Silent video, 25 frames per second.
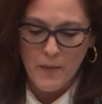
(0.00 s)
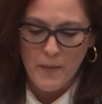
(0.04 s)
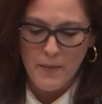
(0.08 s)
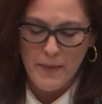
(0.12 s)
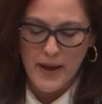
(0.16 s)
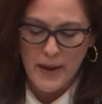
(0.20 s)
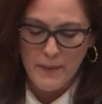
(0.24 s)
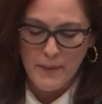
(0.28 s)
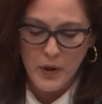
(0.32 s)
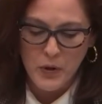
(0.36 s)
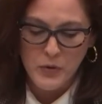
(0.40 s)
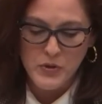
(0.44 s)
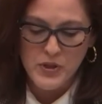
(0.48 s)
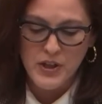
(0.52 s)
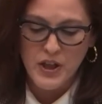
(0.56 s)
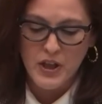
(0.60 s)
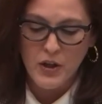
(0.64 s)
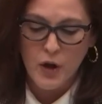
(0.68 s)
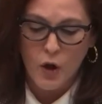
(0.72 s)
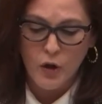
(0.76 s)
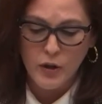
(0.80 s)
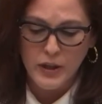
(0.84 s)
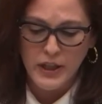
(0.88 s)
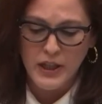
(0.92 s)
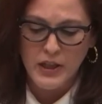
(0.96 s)
memos
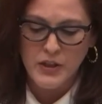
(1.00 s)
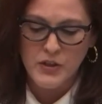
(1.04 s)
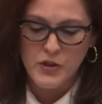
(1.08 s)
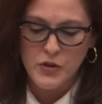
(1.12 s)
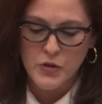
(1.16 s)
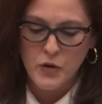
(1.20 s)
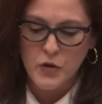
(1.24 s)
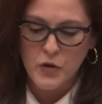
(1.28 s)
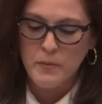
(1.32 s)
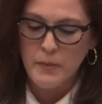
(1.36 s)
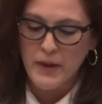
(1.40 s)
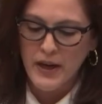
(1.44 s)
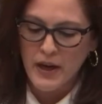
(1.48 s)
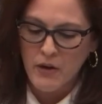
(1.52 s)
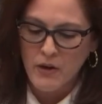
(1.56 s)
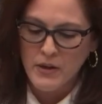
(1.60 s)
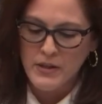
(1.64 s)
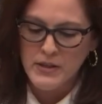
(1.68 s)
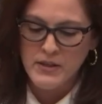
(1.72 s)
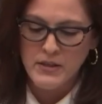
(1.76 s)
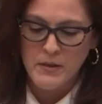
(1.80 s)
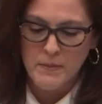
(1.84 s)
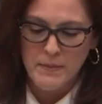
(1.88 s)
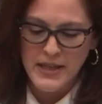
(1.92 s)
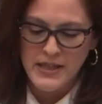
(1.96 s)
calling concerned
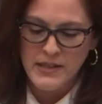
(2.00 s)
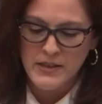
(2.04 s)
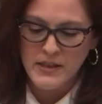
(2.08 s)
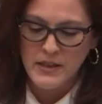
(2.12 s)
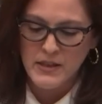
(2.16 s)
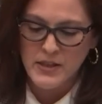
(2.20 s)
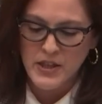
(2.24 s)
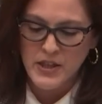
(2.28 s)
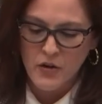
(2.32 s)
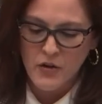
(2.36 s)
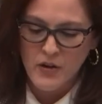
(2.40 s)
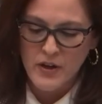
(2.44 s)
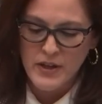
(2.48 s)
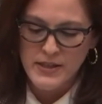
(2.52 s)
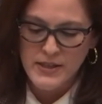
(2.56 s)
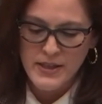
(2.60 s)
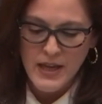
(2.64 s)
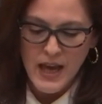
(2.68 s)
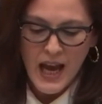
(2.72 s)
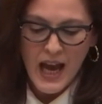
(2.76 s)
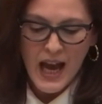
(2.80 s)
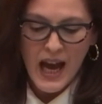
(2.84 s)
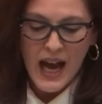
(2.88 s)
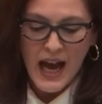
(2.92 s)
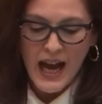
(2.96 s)
parents domestic terrorists,
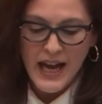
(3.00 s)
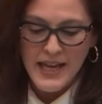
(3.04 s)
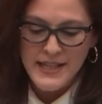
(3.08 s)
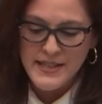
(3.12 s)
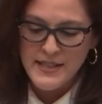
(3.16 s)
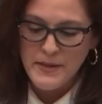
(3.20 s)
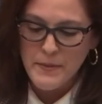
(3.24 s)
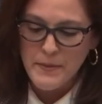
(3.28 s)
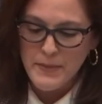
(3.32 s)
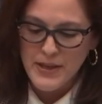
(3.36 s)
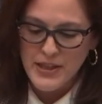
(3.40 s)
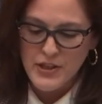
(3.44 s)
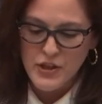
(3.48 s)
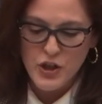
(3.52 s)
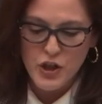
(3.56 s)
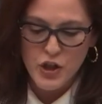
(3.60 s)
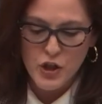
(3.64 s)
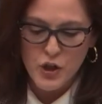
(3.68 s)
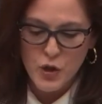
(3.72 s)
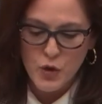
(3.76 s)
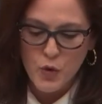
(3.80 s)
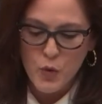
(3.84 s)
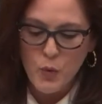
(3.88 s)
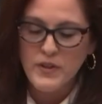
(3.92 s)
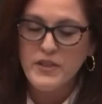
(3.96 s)
I submit to
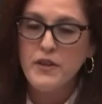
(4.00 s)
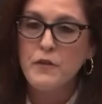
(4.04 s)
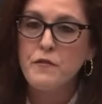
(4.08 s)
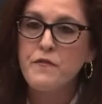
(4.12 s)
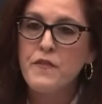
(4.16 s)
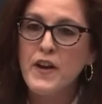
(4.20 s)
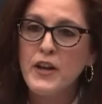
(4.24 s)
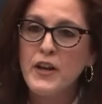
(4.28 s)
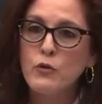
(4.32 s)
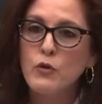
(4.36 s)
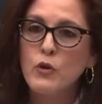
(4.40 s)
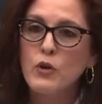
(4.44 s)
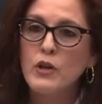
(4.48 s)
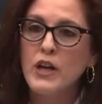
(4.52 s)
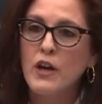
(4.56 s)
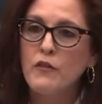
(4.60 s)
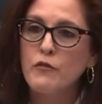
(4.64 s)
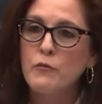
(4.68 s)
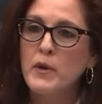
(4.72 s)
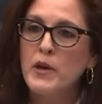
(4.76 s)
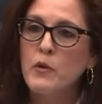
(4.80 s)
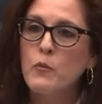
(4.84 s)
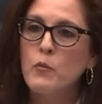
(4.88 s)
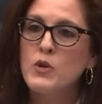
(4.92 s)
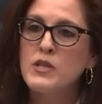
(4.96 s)
you what the federal
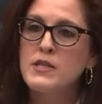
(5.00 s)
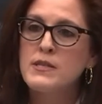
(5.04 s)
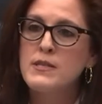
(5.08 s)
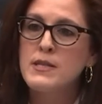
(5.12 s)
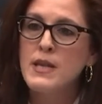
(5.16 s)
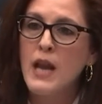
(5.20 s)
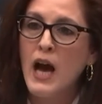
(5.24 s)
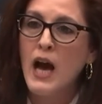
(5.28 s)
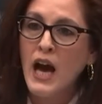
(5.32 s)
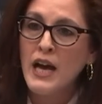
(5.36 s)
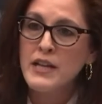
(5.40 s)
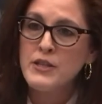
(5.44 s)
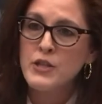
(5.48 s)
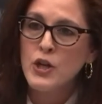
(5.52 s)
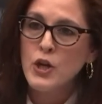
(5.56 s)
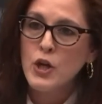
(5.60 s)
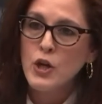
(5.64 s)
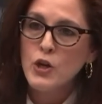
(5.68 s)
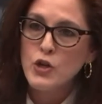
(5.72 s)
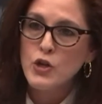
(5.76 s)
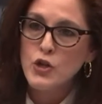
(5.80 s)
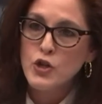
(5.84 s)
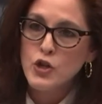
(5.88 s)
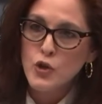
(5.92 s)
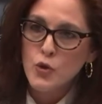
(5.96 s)
government was not
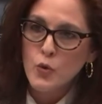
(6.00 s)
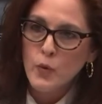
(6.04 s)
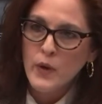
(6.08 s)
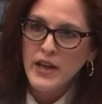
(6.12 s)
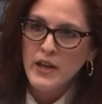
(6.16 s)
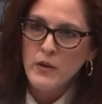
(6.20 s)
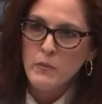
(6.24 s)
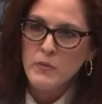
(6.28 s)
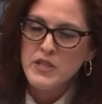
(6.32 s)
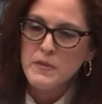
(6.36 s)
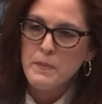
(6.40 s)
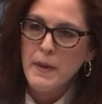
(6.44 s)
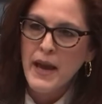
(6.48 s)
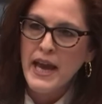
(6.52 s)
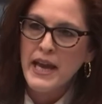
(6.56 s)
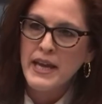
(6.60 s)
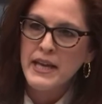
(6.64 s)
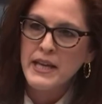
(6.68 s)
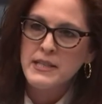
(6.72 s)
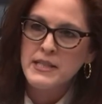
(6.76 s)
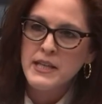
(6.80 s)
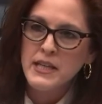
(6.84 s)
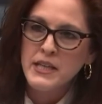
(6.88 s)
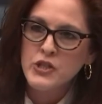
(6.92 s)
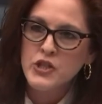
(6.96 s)
doing was
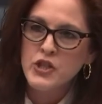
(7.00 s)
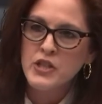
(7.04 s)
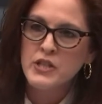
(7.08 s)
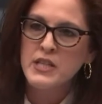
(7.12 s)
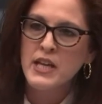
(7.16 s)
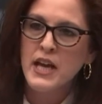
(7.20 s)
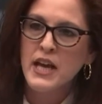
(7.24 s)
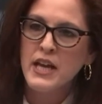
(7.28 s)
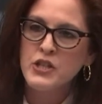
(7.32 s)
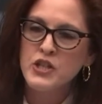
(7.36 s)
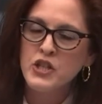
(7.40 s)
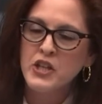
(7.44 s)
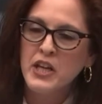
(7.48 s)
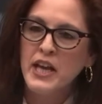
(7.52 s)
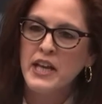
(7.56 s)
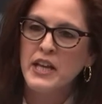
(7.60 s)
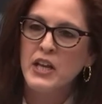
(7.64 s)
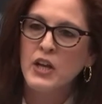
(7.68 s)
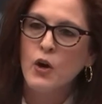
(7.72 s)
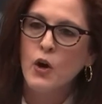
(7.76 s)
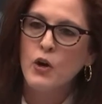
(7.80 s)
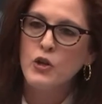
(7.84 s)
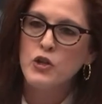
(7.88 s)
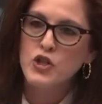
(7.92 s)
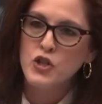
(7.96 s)
paying attention to
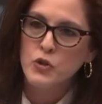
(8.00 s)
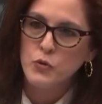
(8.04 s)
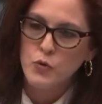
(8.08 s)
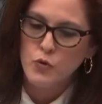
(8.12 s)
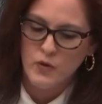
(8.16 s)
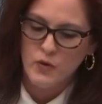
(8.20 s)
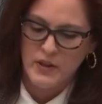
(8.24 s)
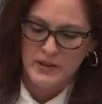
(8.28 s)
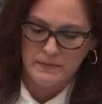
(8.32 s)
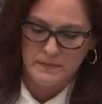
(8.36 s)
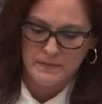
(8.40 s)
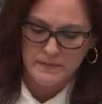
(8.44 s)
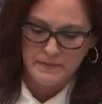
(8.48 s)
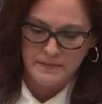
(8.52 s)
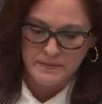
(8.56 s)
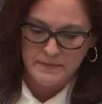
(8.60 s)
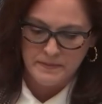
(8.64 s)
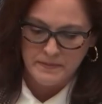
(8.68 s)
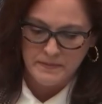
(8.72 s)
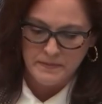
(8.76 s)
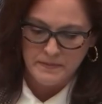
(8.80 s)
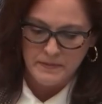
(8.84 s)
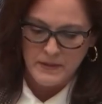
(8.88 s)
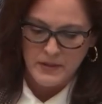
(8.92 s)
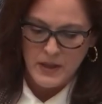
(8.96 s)
educating our children.
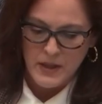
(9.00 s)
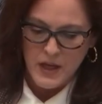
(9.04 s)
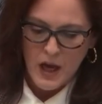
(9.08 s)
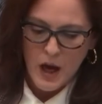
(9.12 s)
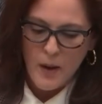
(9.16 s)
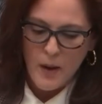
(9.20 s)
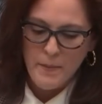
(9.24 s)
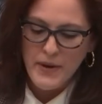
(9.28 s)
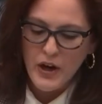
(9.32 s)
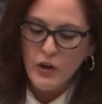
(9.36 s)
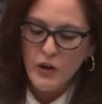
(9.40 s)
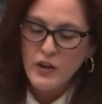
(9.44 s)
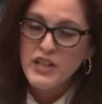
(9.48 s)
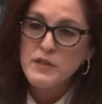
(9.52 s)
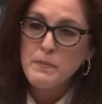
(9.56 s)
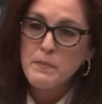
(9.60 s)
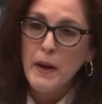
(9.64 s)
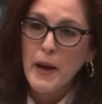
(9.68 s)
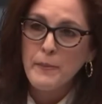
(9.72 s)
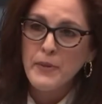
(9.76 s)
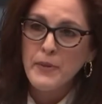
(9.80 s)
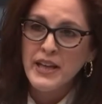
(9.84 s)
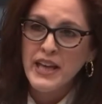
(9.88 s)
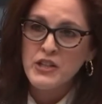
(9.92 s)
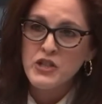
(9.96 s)
America's
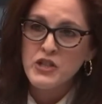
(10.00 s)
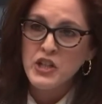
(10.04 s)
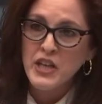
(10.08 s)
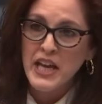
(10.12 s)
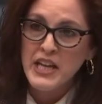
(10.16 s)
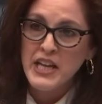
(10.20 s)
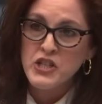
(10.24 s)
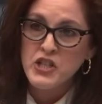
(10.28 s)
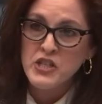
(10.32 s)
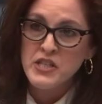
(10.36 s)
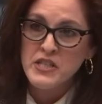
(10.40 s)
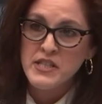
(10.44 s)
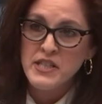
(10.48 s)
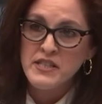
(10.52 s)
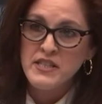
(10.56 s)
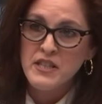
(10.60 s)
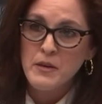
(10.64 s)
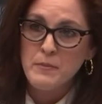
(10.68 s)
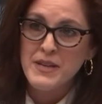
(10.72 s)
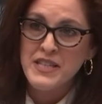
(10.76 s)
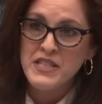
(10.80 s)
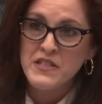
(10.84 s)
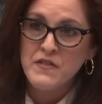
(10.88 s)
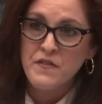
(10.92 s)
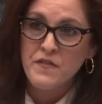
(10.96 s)
public education
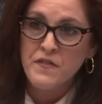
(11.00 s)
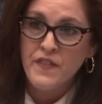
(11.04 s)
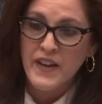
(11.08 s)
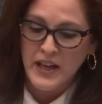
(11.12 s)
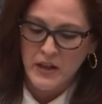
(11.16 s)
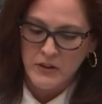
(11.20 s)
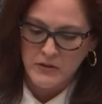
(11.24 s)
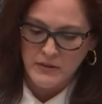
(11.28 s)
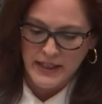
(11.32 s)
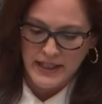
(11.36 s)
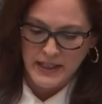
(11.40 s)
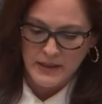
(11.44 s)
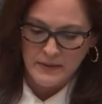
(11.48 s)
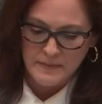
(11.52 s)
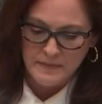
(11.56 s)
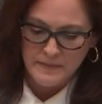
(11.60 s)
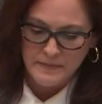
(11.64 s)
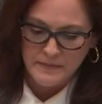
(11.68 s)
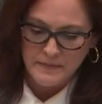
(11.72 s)
system is failing.